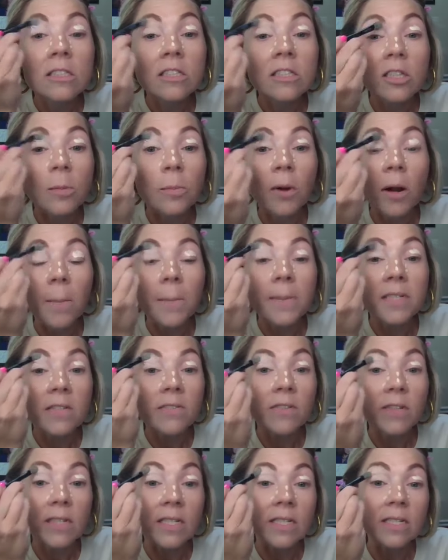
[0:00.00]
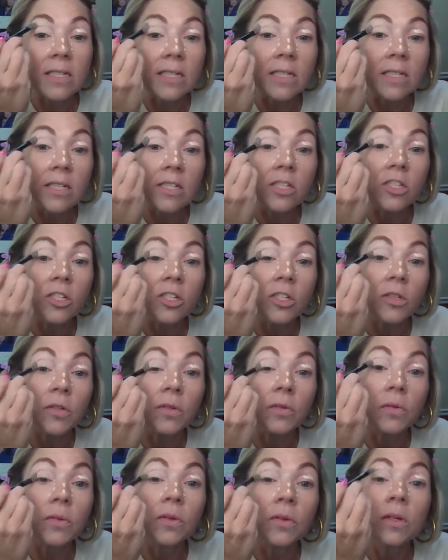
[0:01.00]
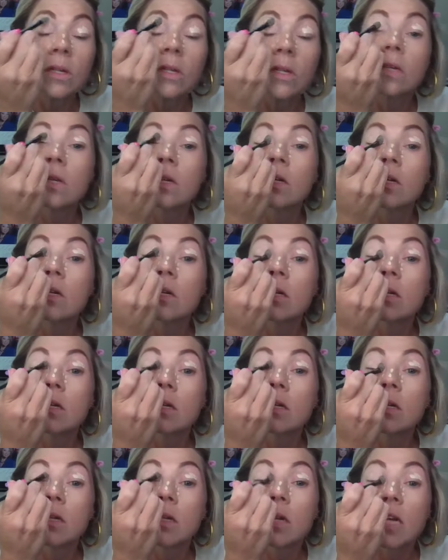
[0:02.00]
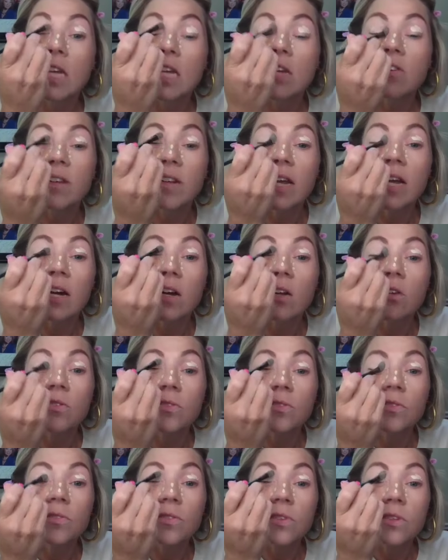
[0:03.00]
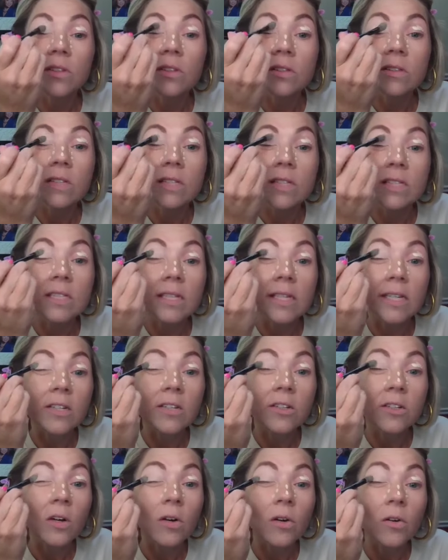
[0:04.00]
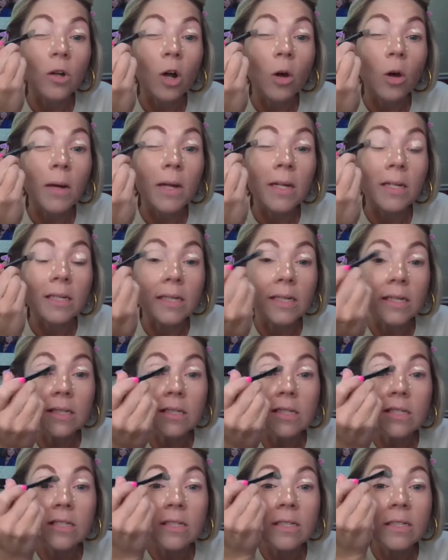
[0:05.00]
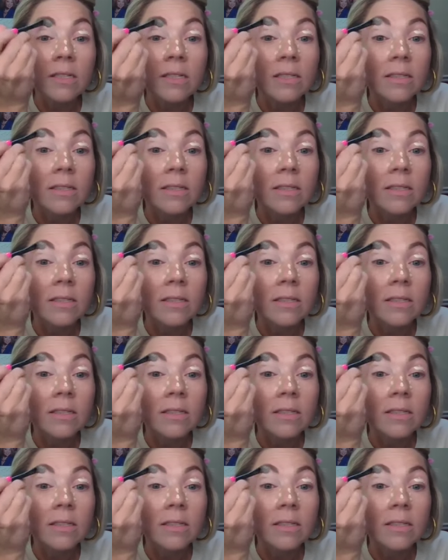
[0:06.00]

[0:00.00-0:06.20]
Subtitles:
So the purpose of this is to even out the skin tone on my lids.